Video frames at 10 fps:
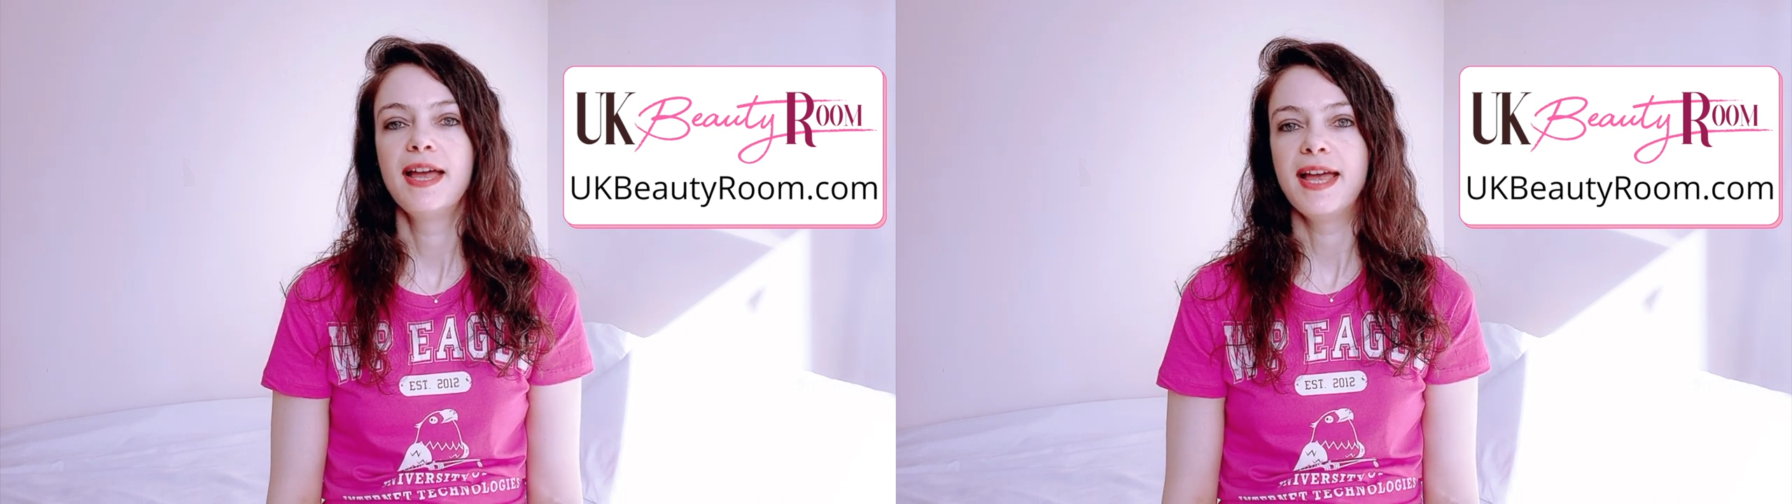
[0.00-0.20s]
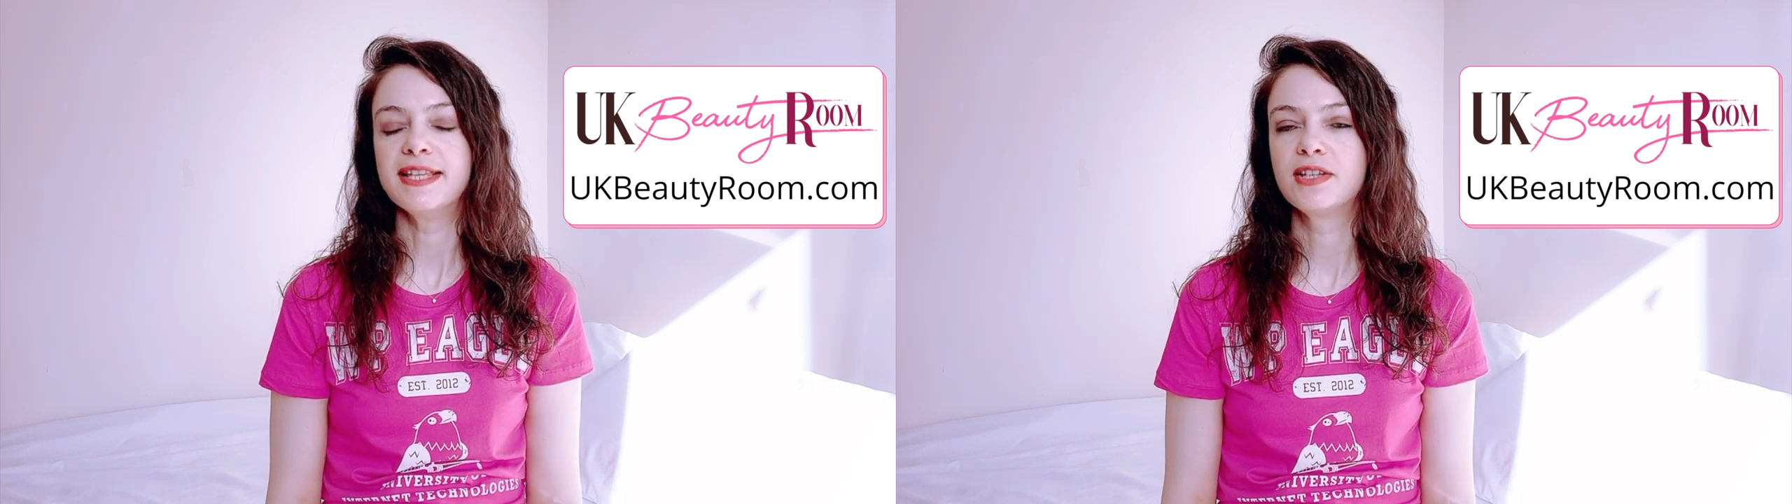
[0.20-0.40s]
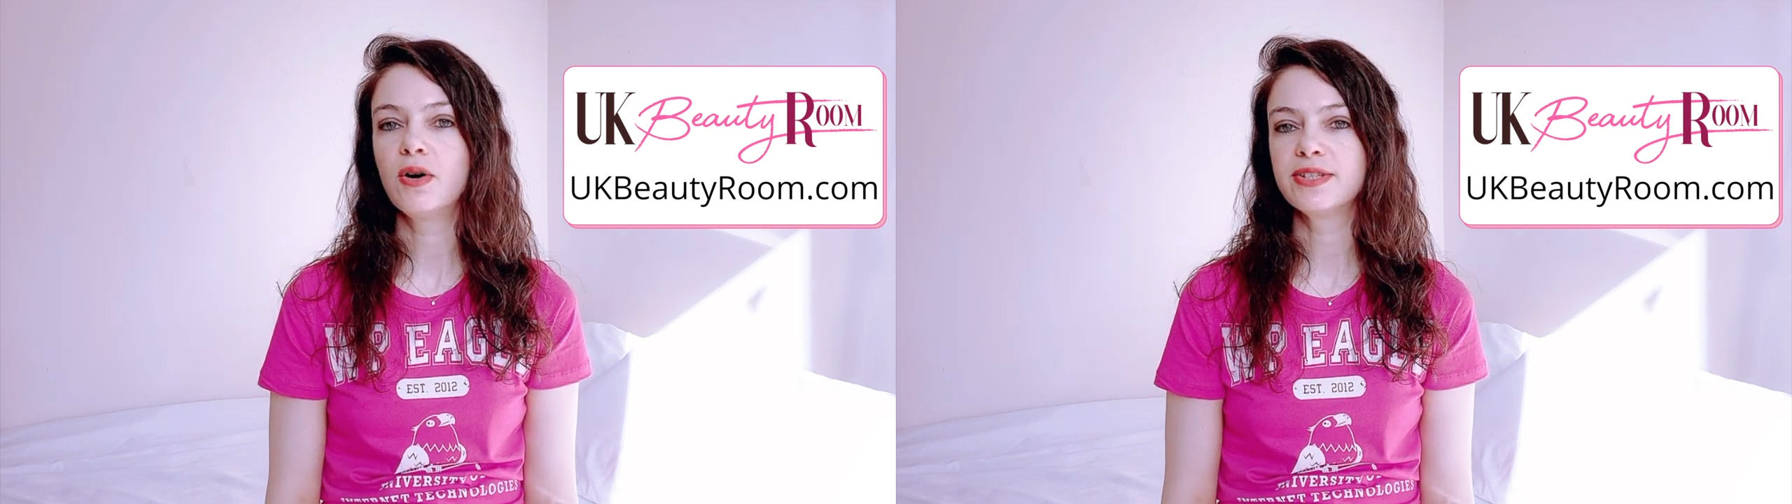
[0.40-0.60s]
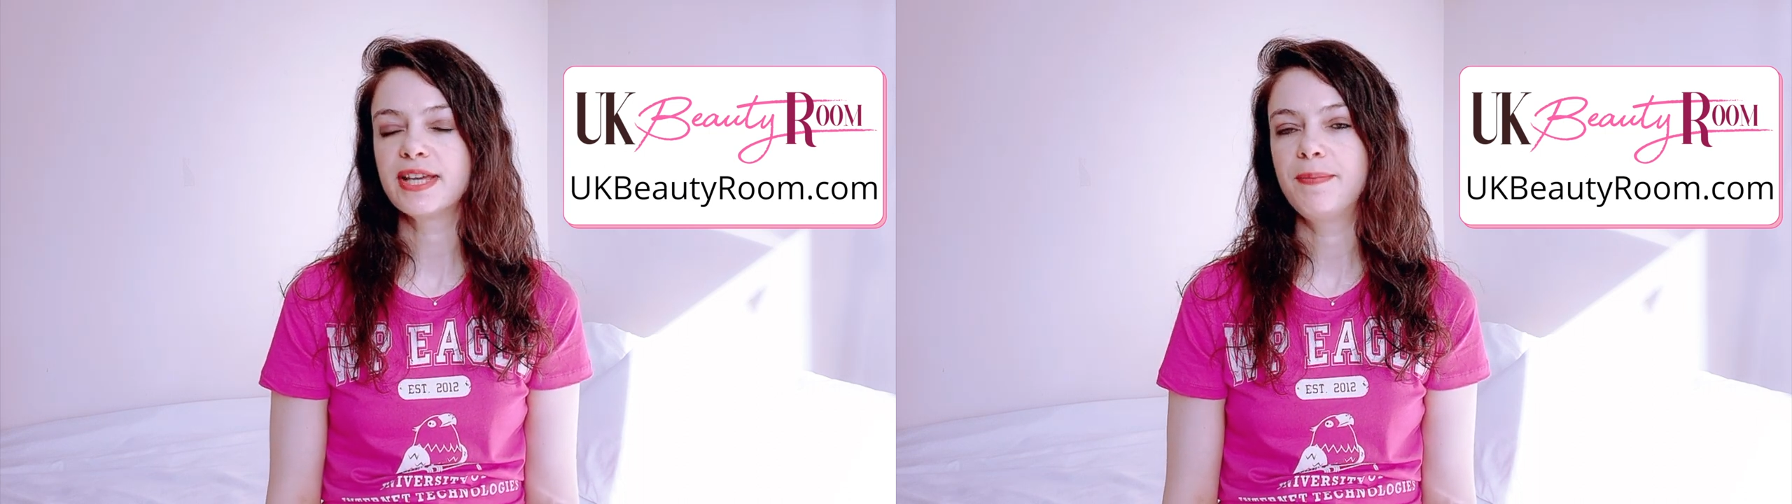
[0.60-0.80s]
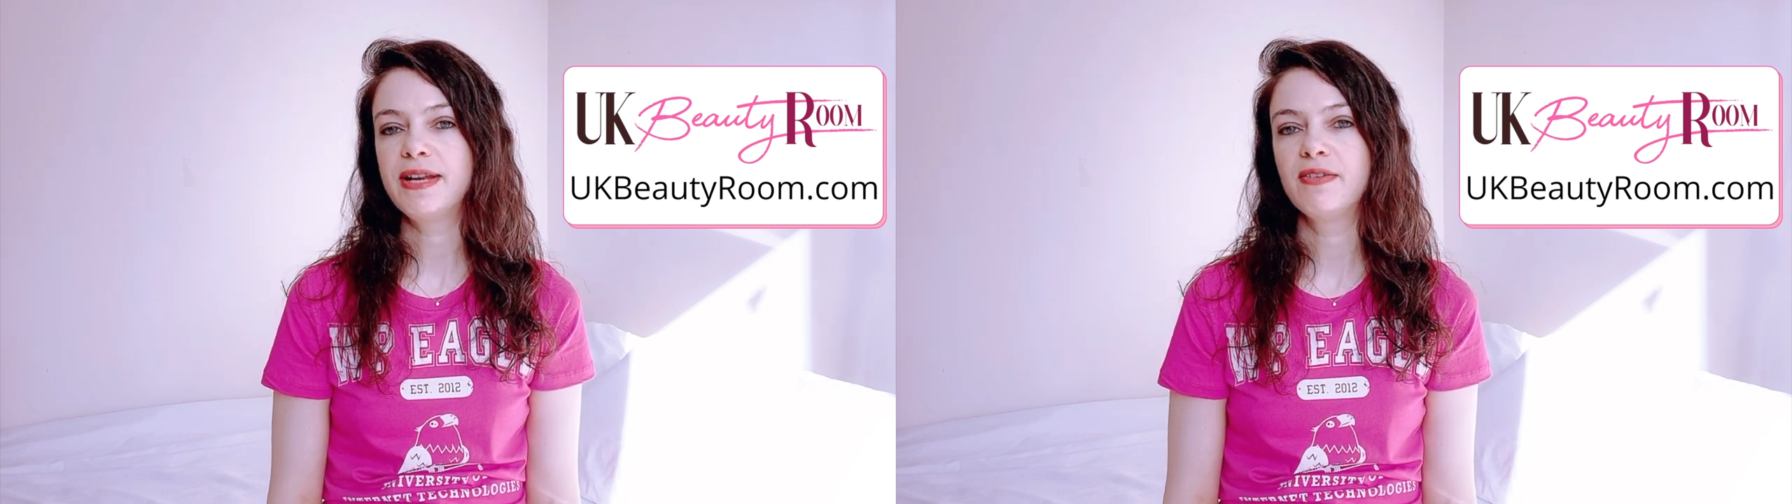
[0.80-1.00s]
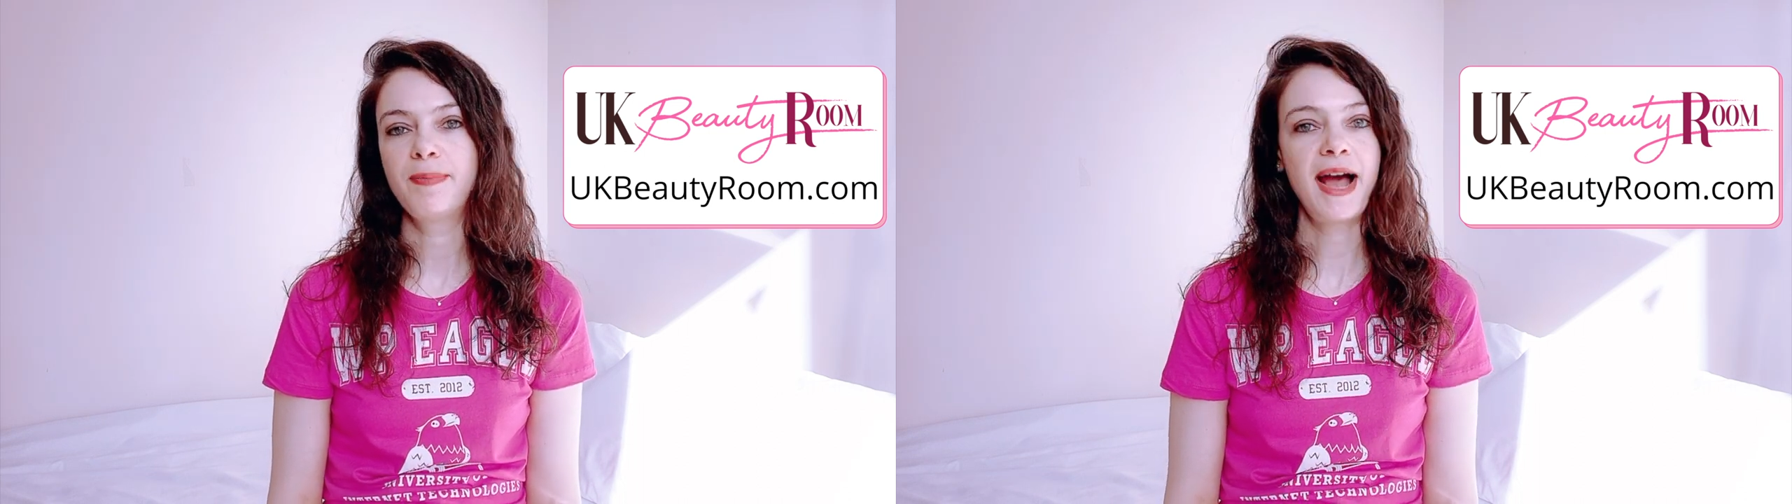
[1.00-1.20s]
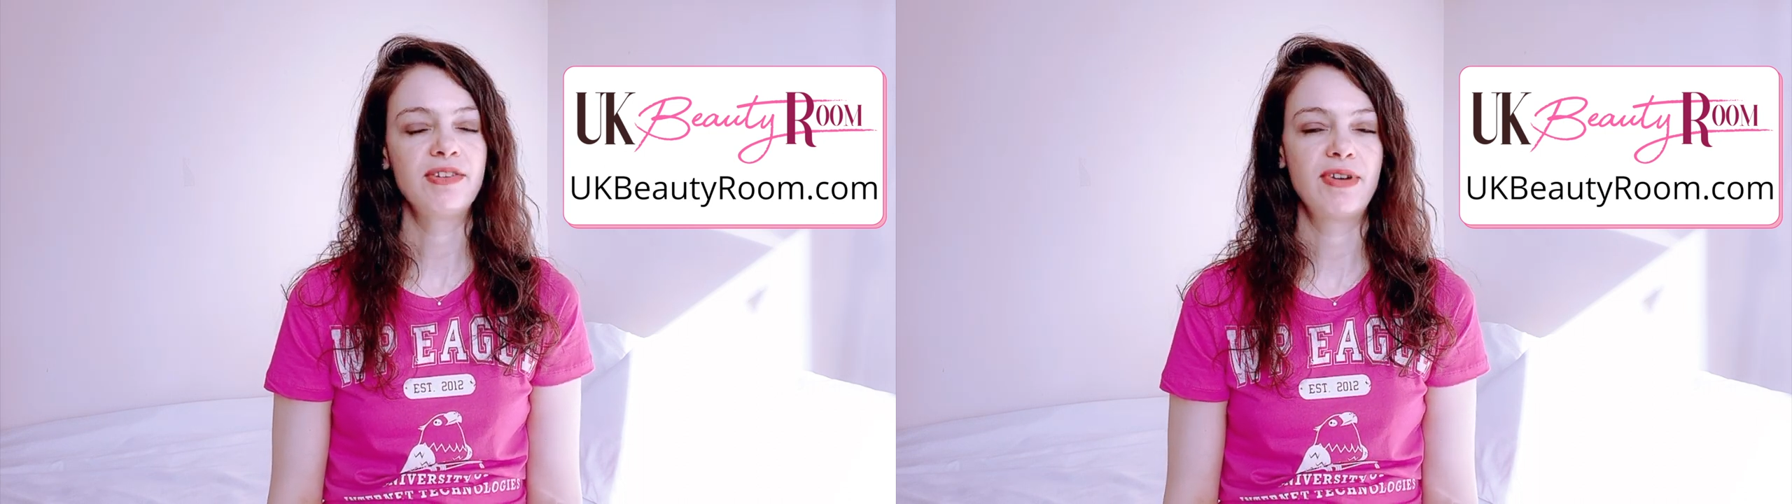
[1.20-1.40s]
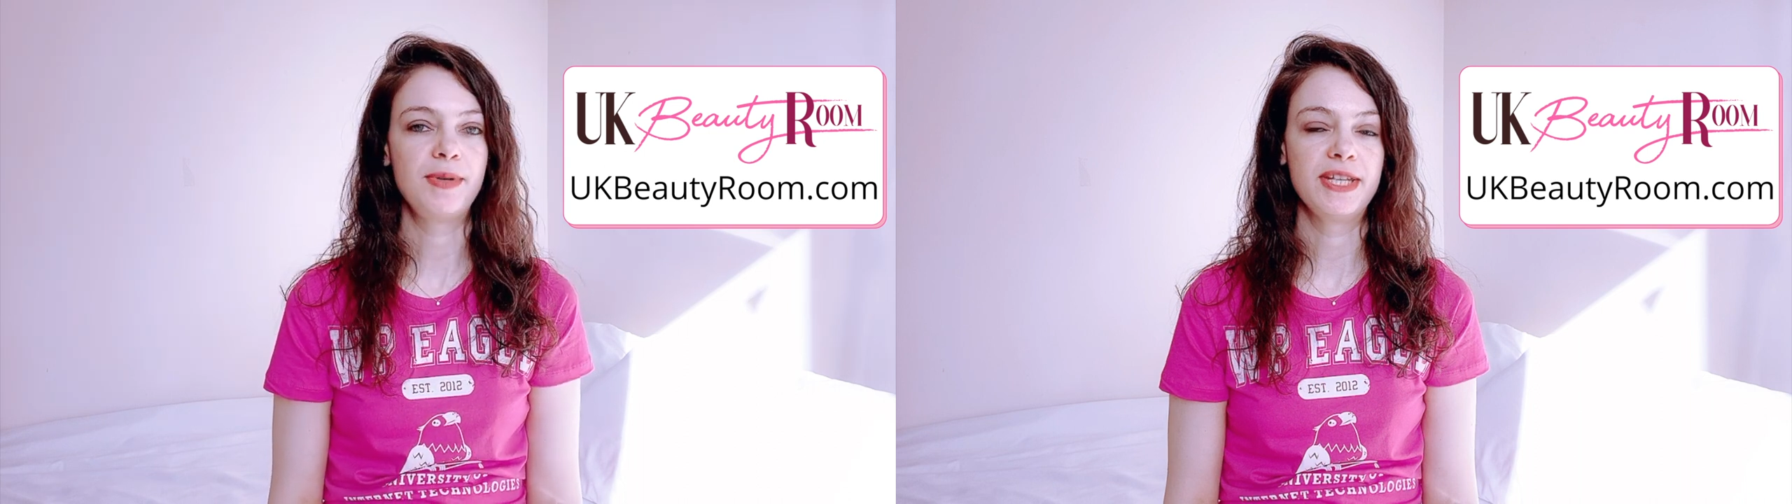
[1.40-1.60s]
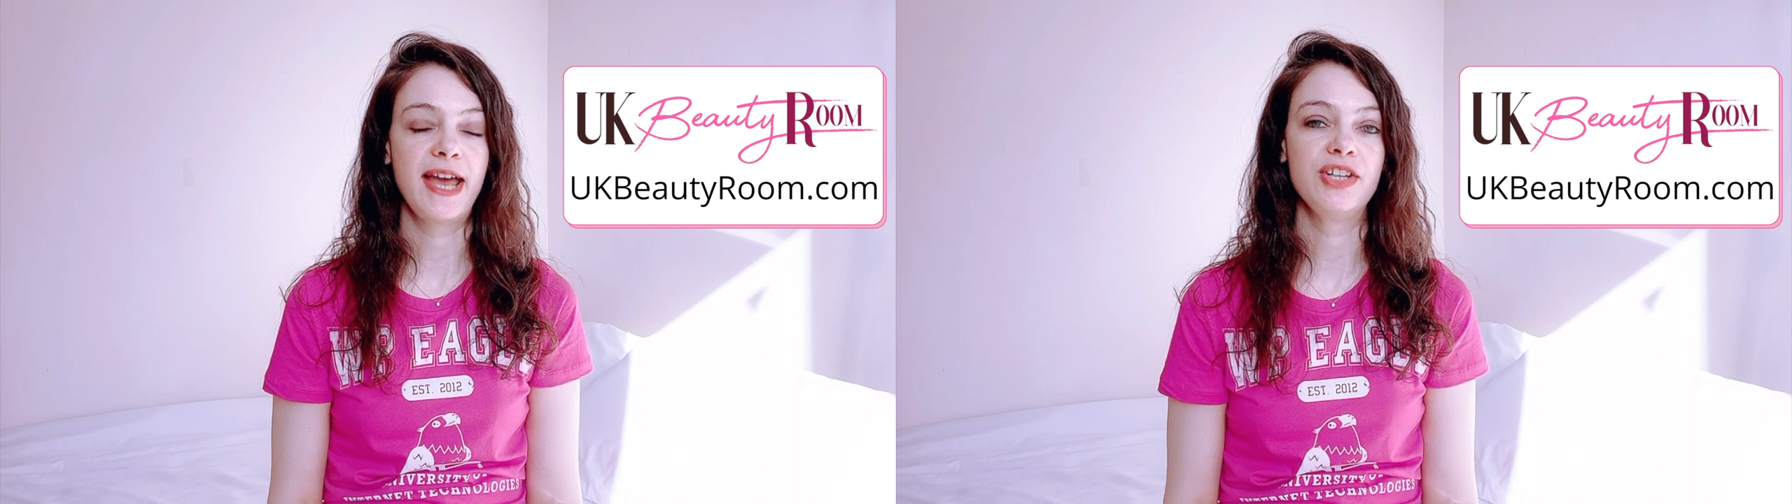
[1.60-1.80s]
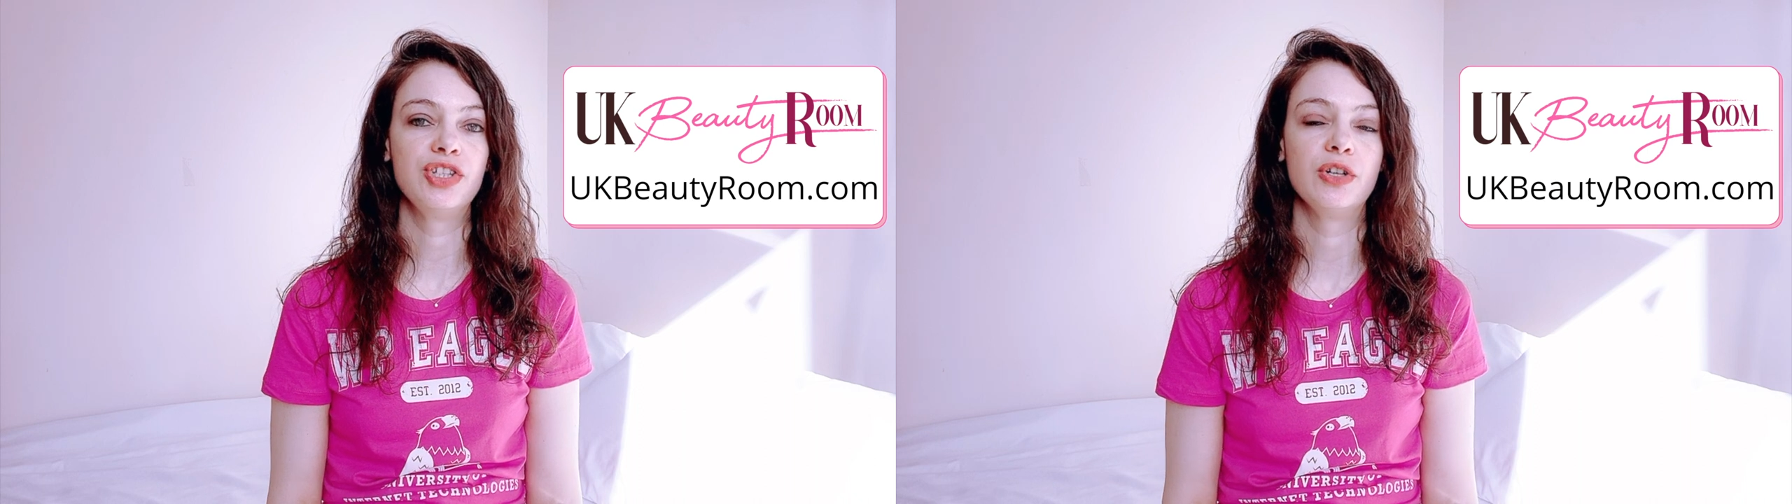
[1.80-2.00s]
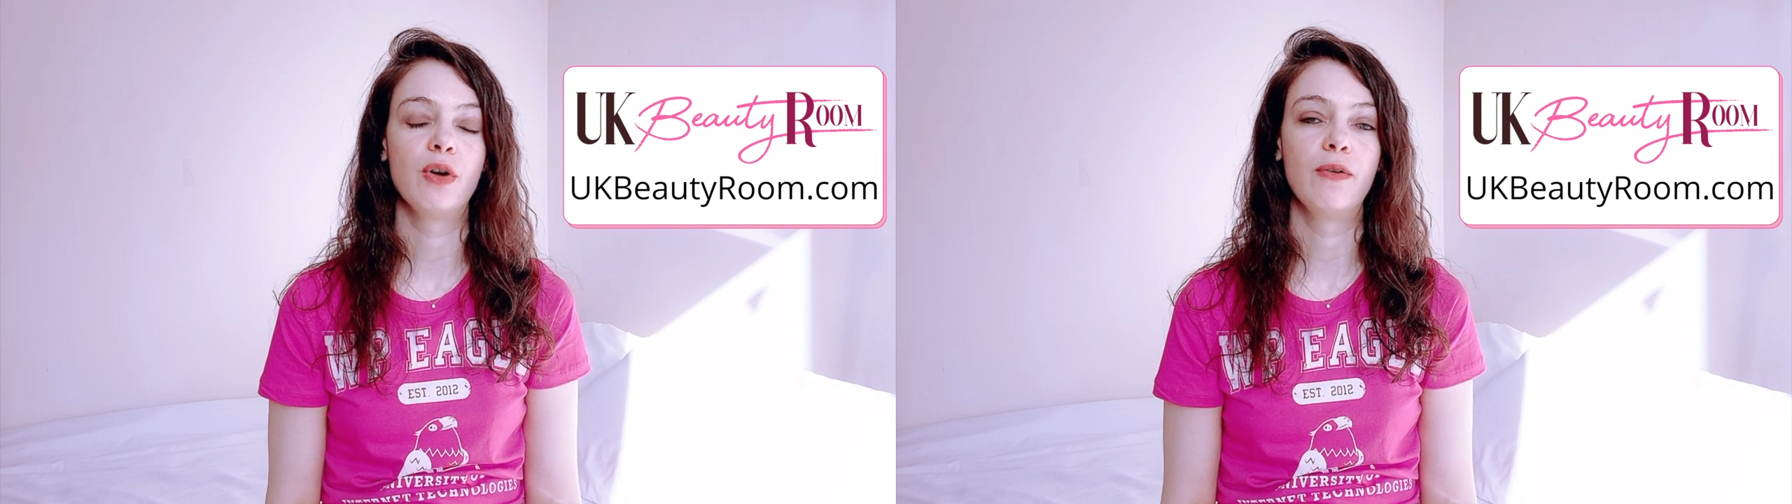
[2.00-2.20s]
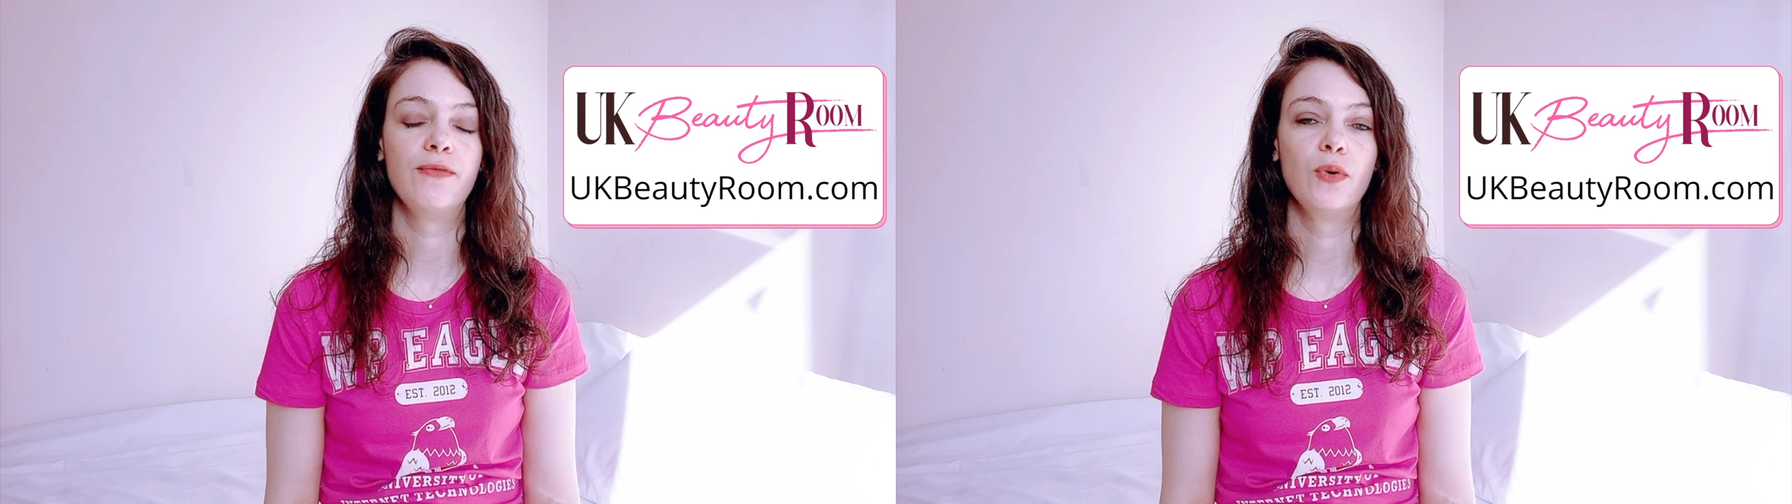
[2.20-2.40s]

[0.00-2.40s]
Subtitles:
It's got a bit of a bad reputation